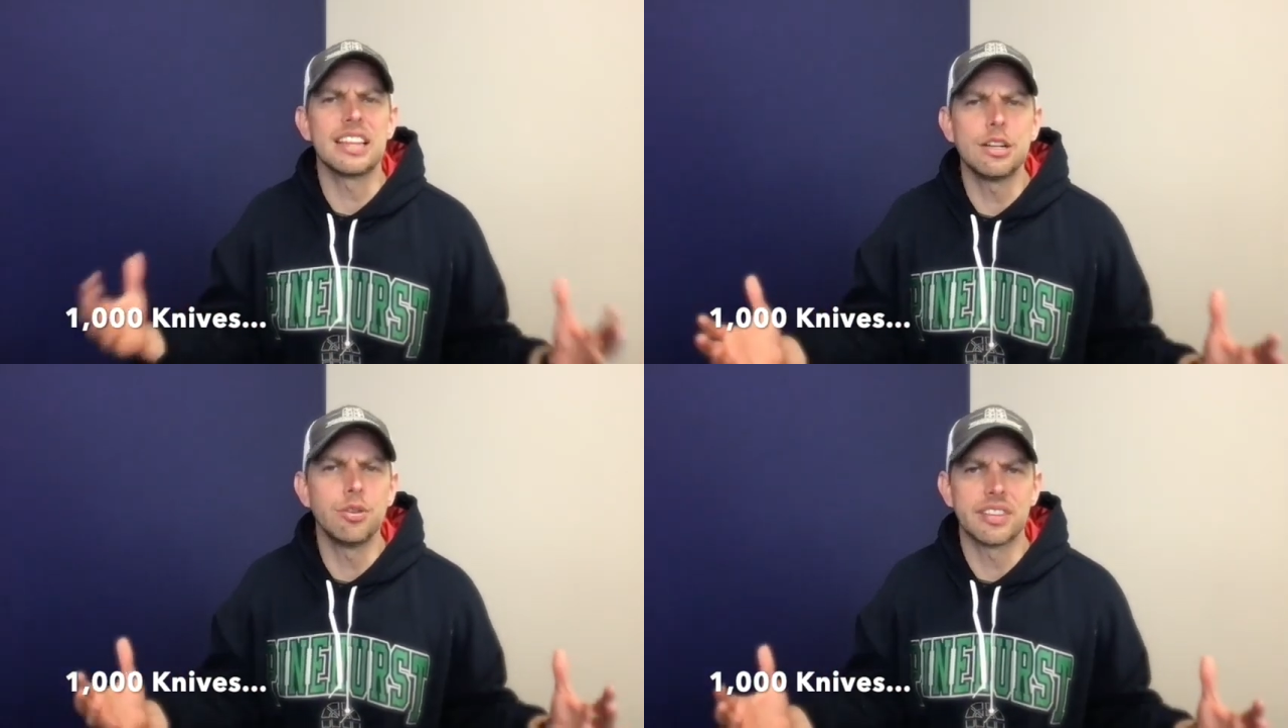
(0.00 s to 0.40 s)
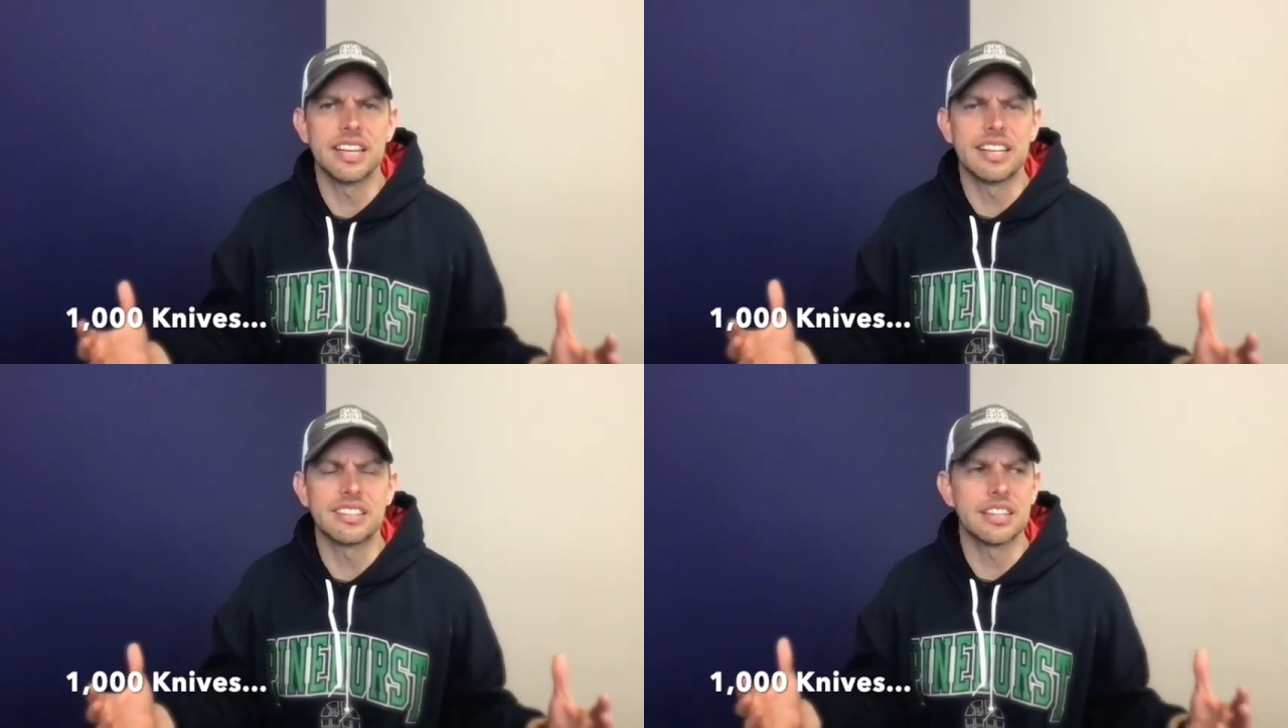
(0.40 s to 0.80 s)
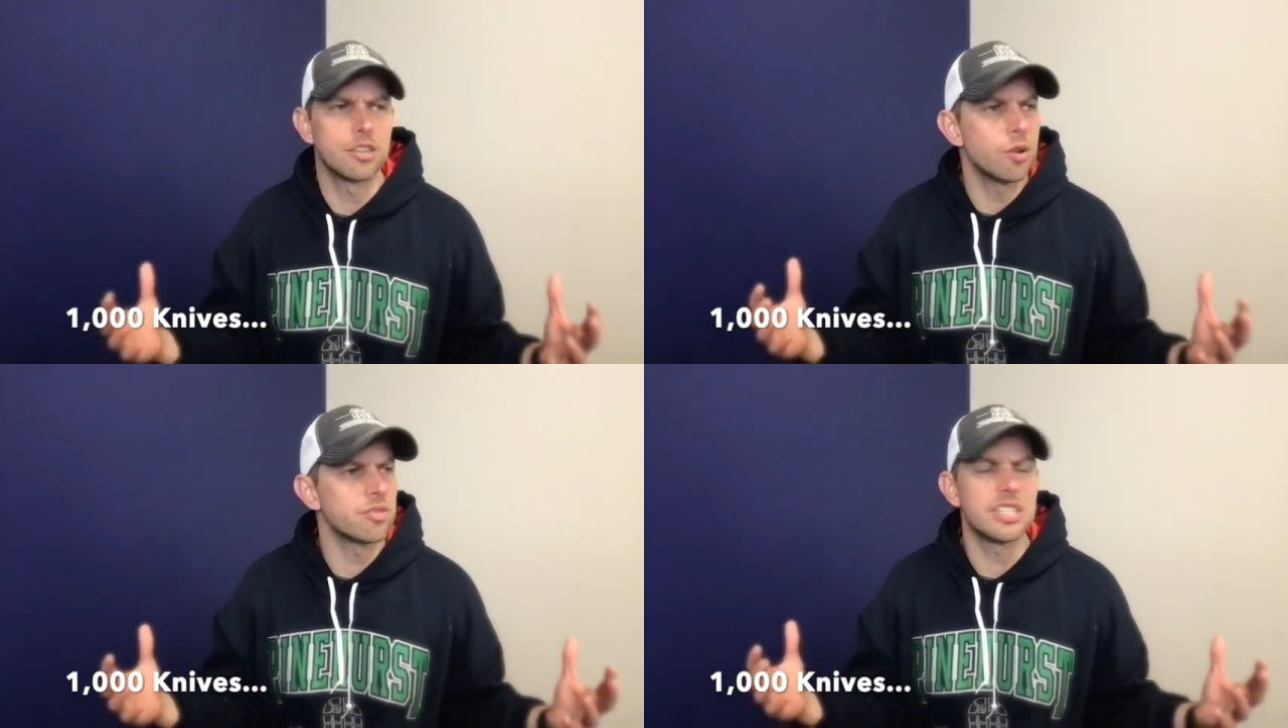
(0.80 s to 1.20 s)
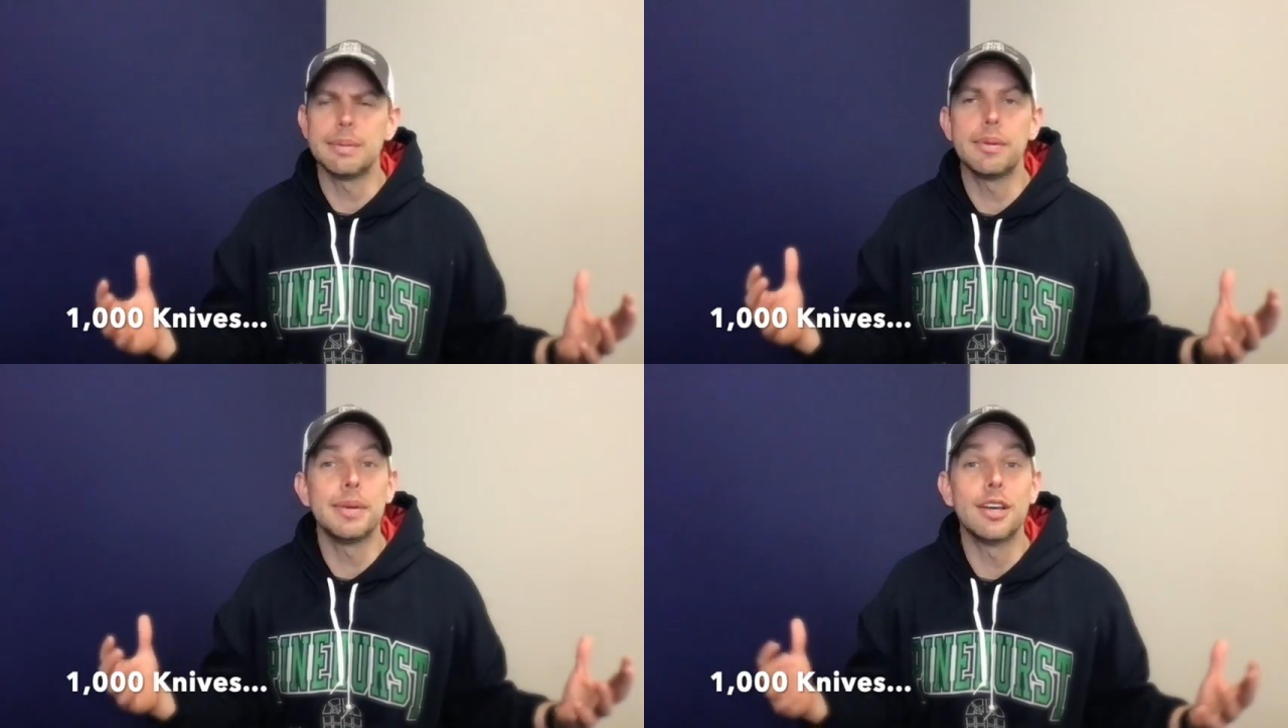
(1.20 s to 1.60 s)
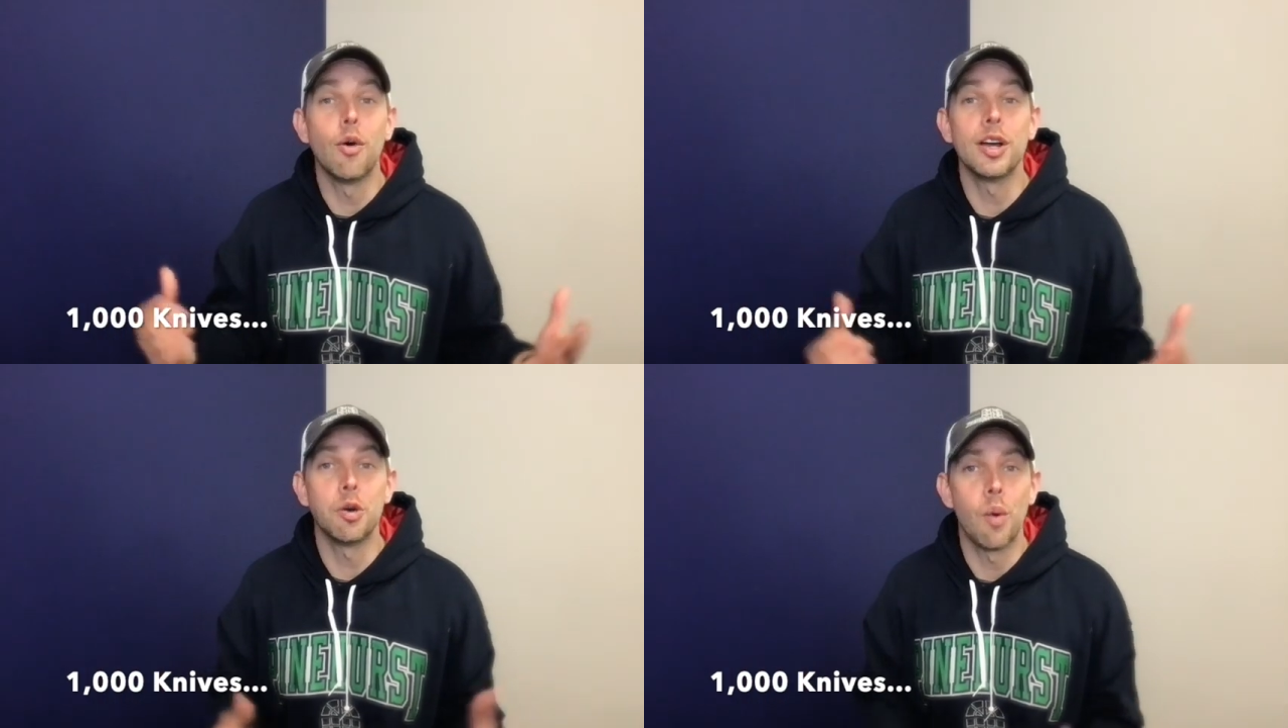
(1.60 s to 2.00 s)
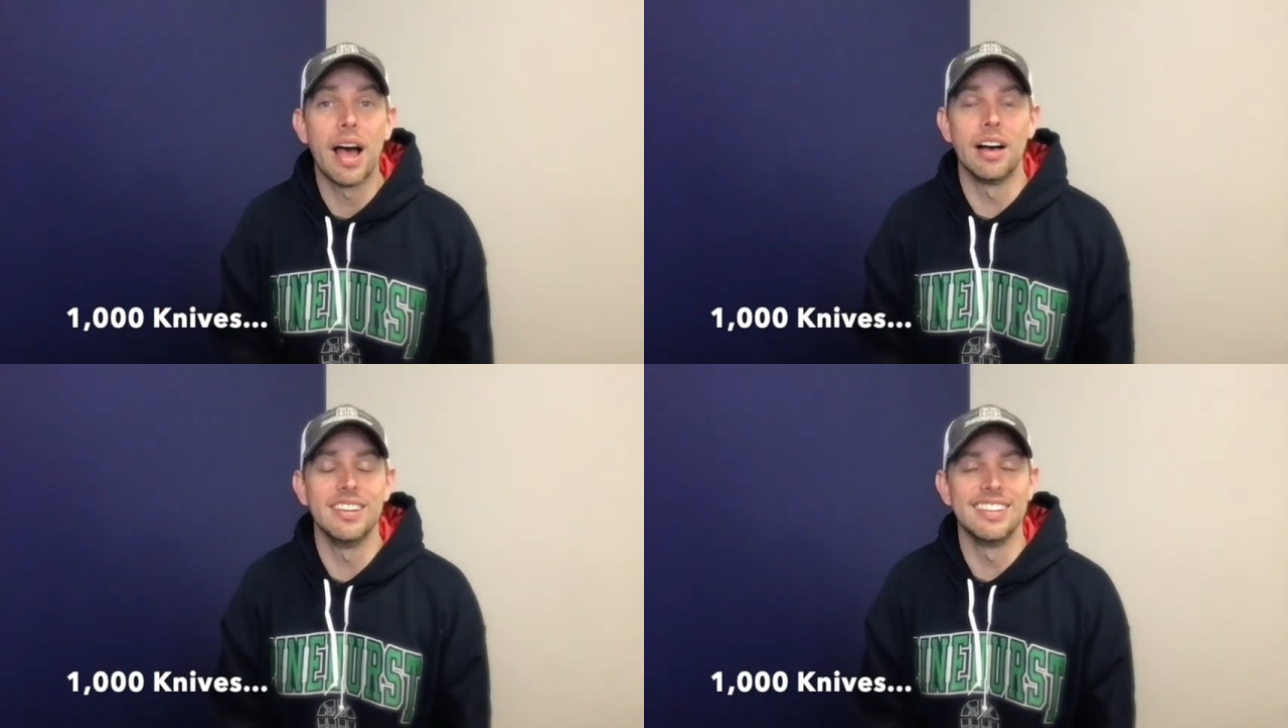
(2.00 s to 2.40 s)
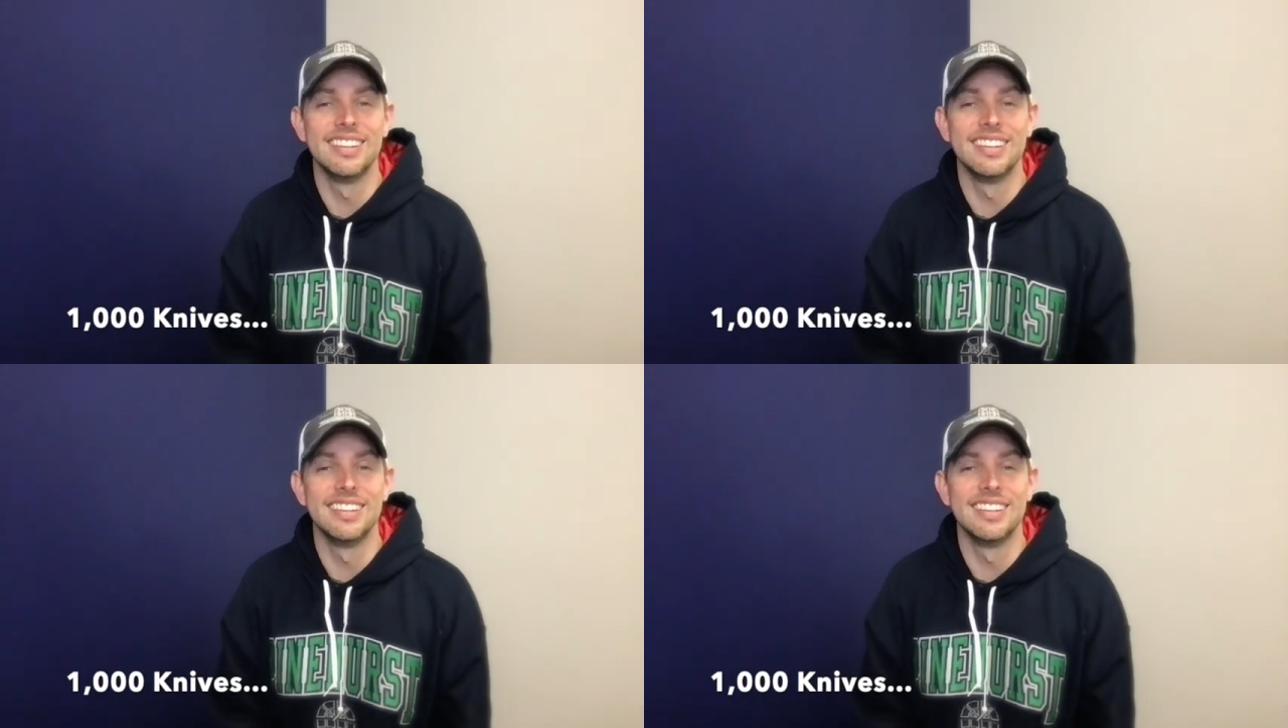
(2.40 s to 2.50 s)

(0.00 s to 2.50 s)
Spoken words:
little things that don't seem to be going well.